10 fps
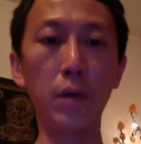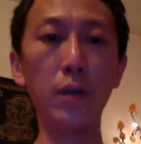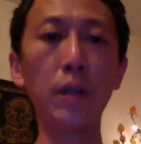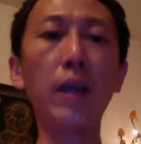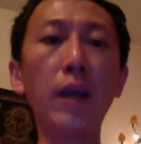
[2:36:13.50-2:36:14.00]

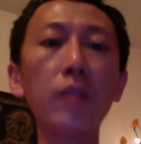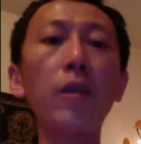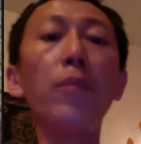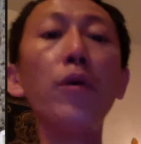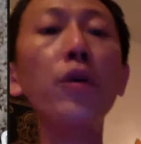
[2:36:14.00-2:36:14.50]
The
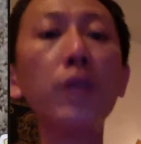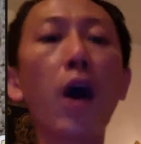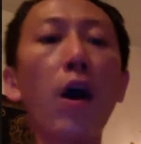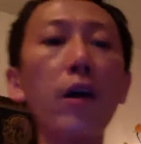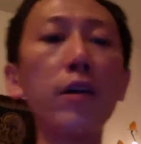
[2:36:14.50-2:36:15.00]
moon
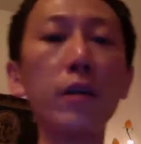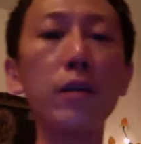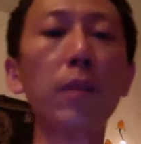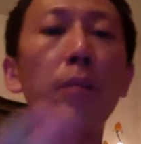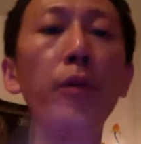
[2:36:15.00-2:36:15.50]
card,
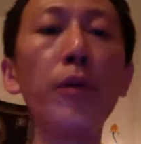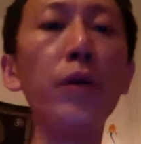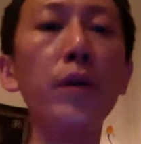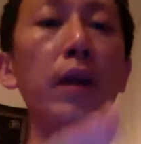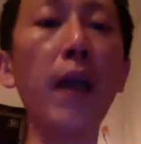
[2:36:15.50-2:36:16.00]
the
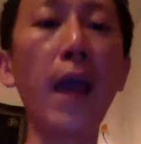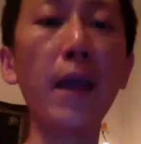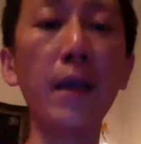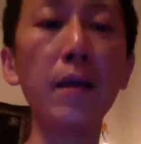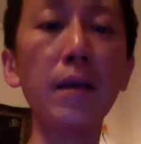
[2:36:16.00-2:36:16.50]
moon king,